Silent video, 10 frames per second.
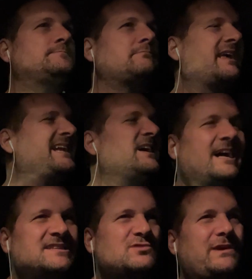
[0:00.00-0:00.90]
Get an
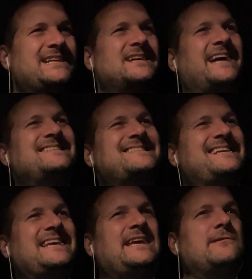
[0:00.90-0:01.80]
unsweetened iced
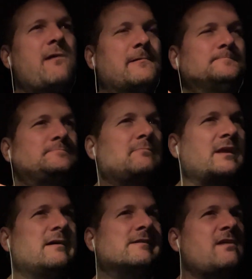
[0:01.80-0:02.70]
tea
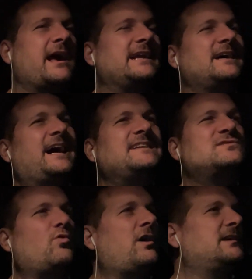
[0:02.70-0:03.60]
and an ice
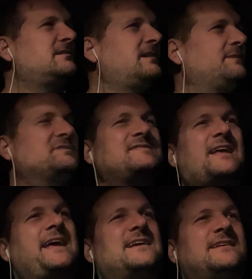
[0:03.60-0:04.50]
water. I'm just
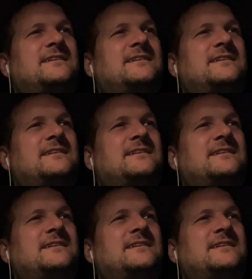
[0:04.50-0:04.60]
like,